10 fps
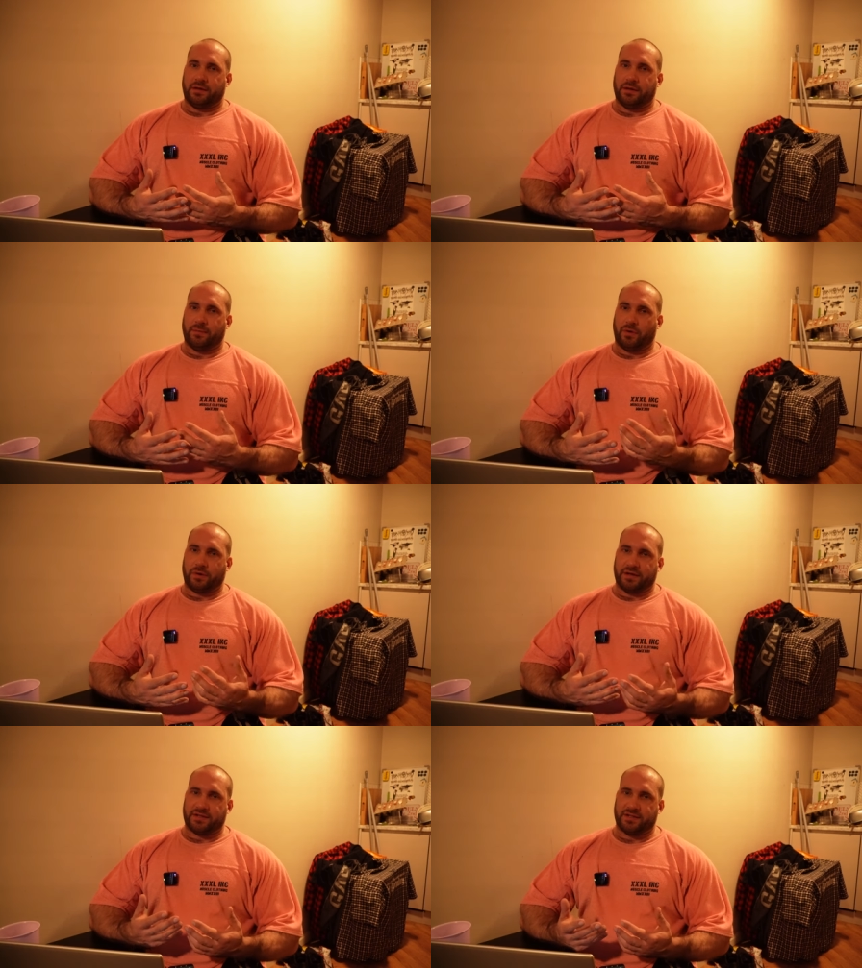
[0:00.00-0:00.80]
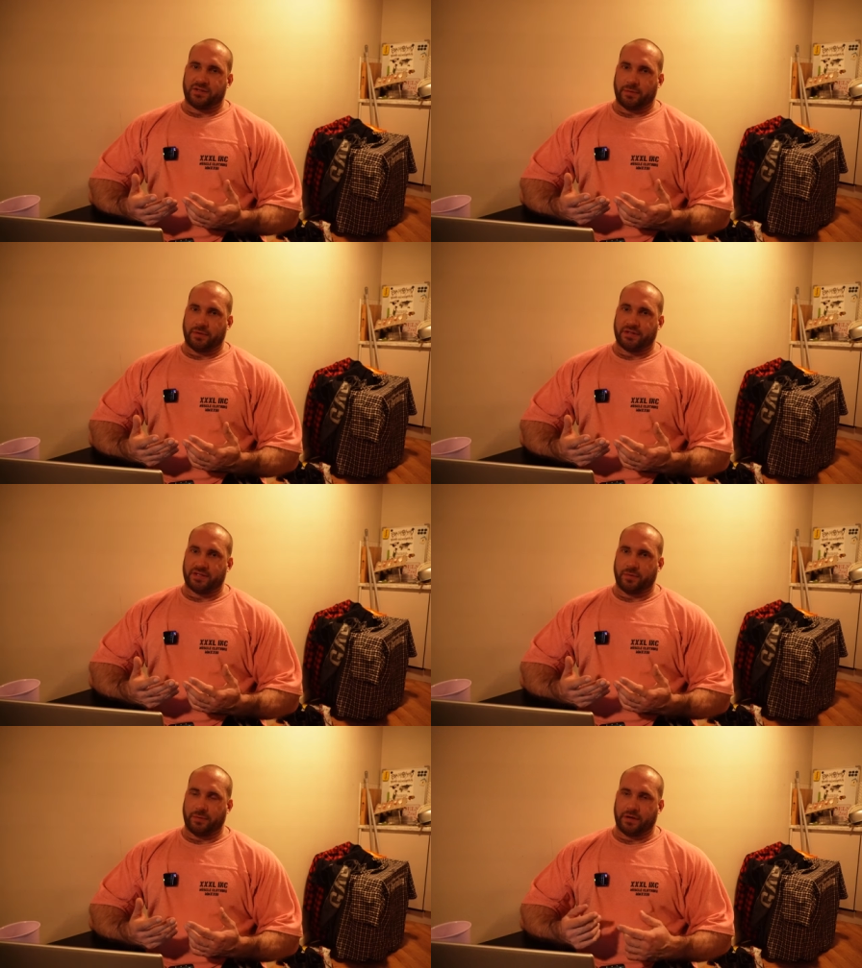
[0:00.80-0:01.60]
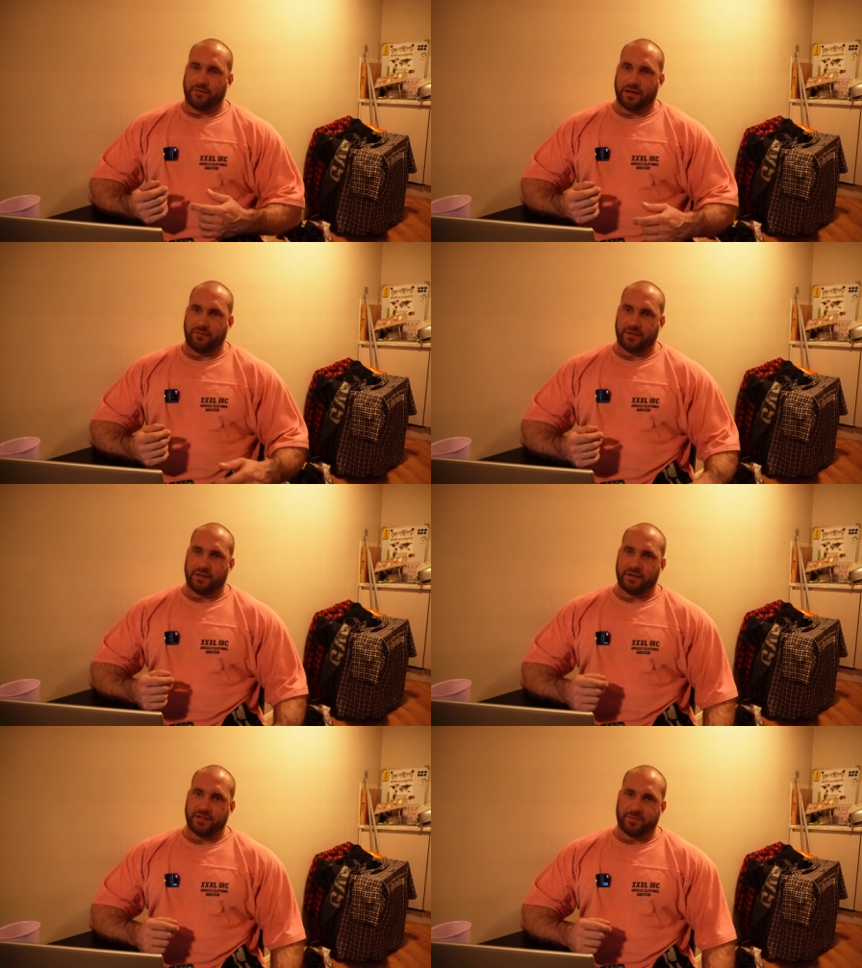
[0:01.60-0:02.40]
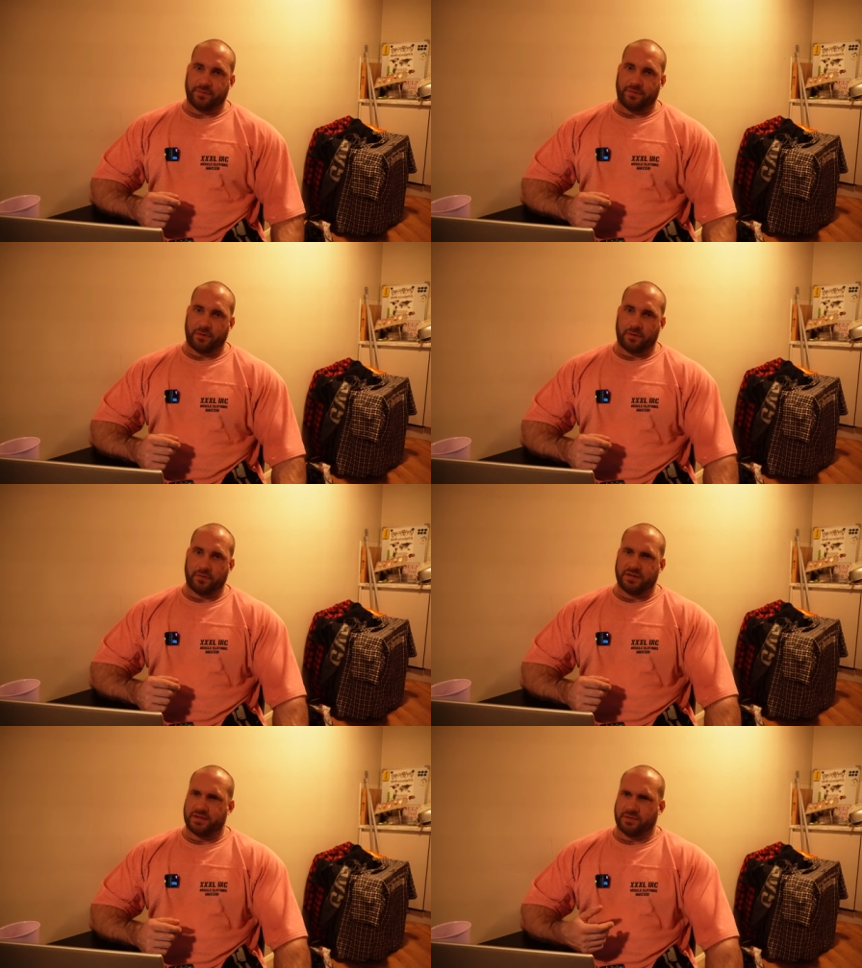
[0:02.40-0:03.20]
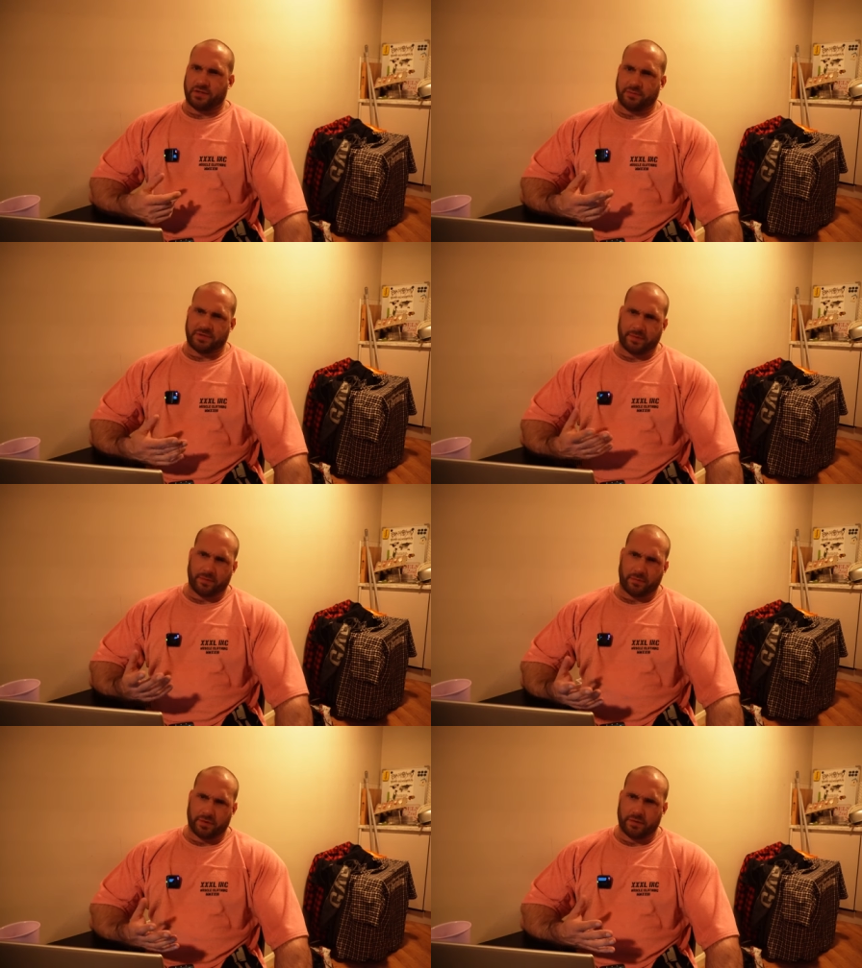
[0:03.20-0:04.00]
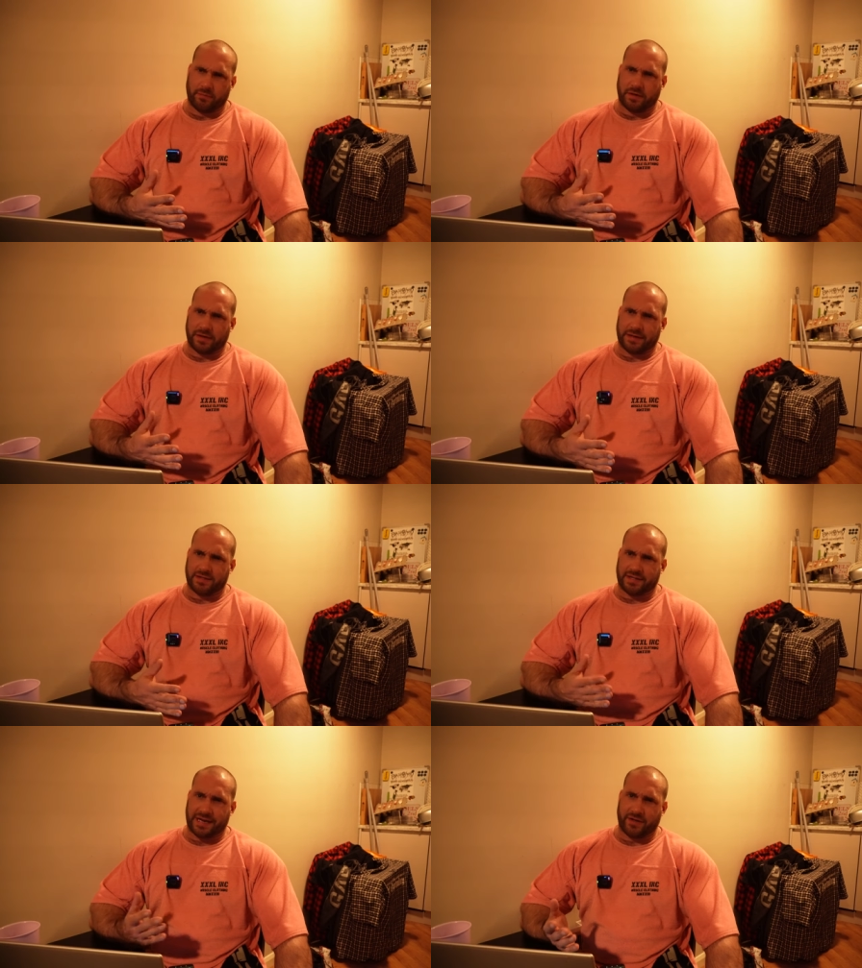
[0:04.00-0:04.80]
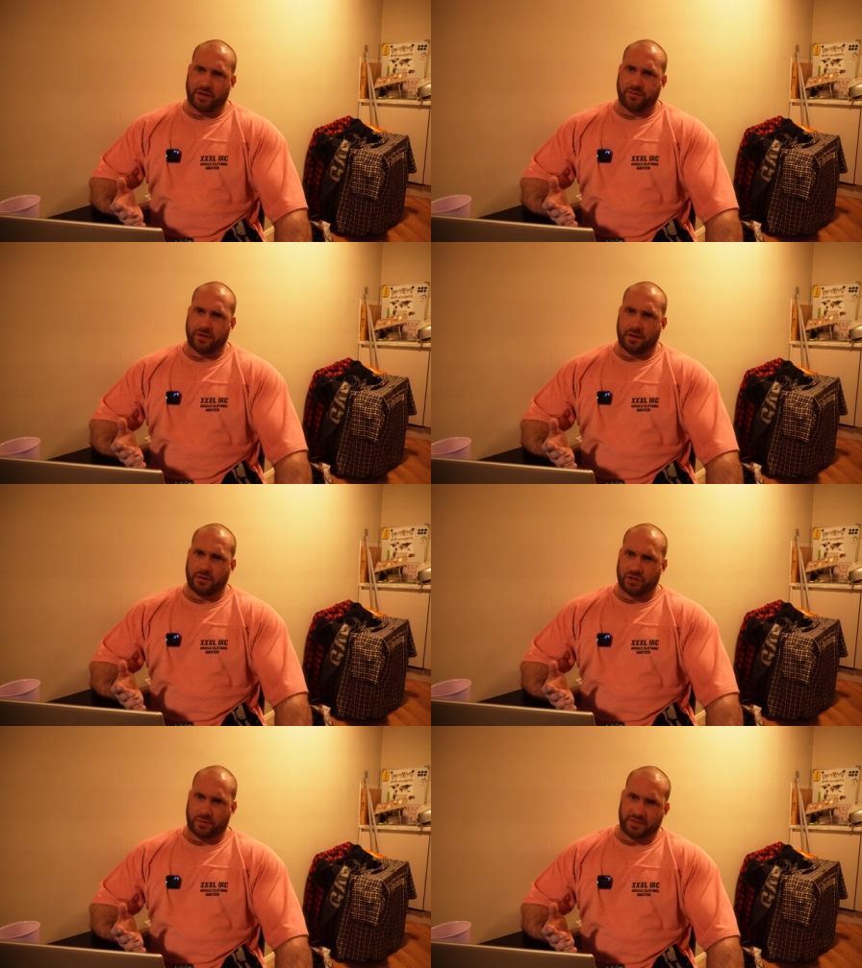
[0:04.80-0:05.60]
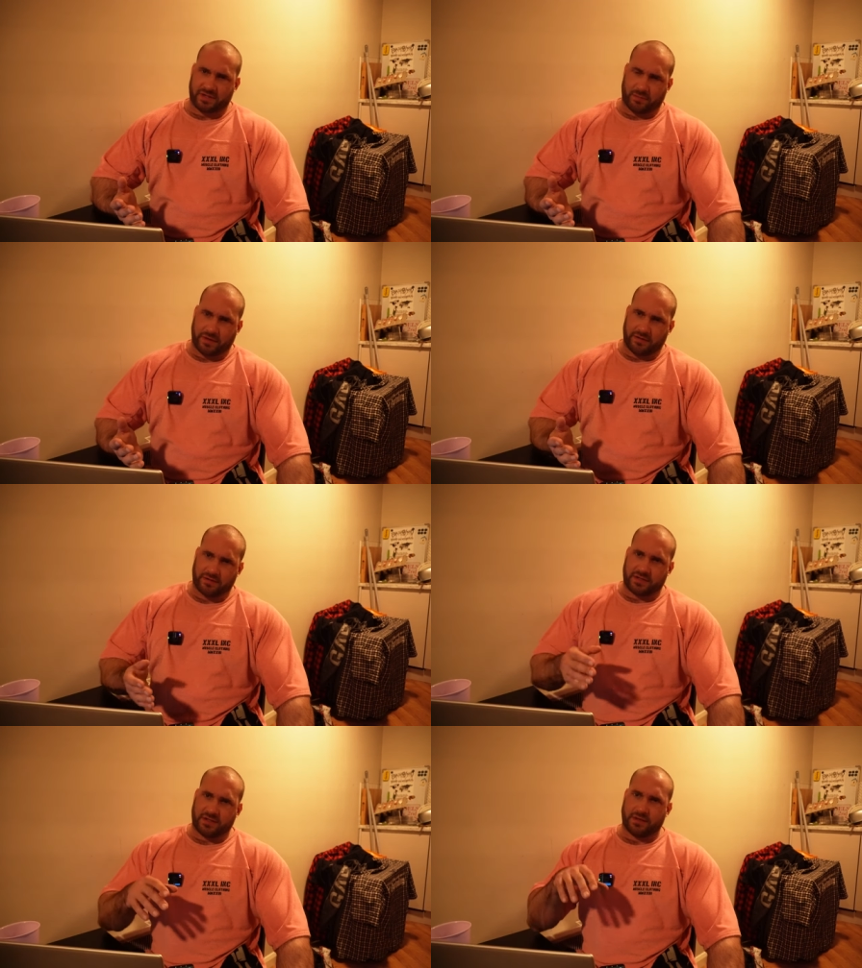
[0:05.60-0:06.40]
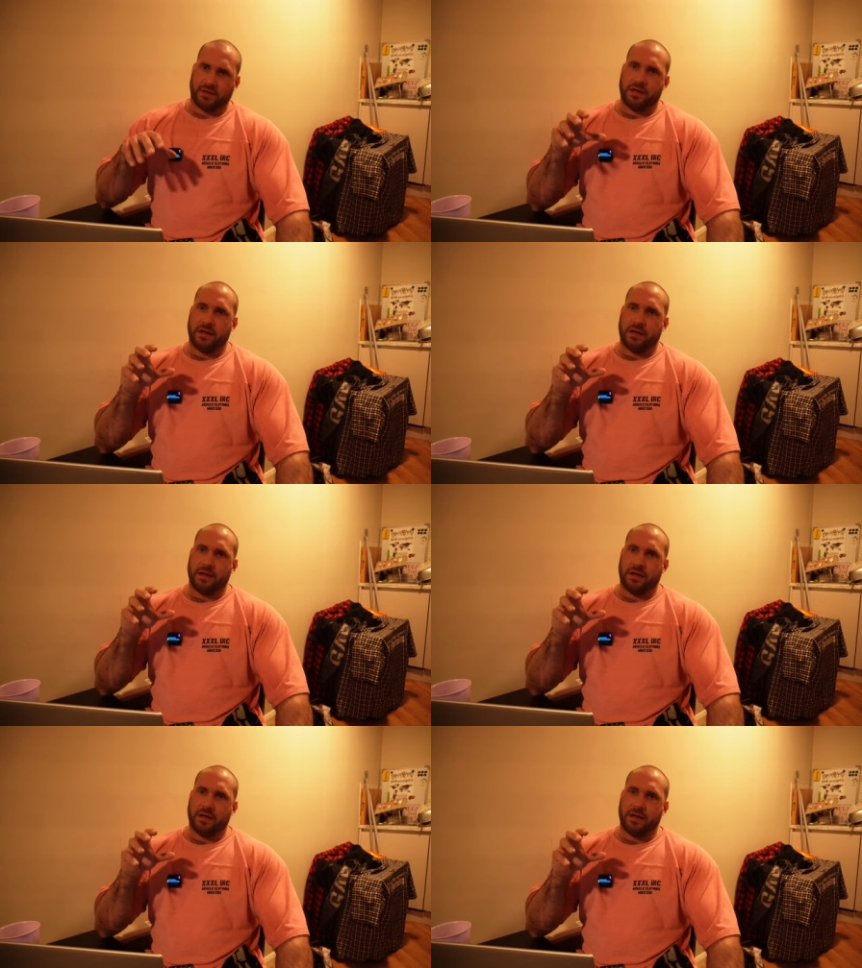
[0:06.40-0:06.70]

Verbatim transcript: laborious and time consuming if you haven't done this before and sometimes people want to like just hand over the whole job to someone else to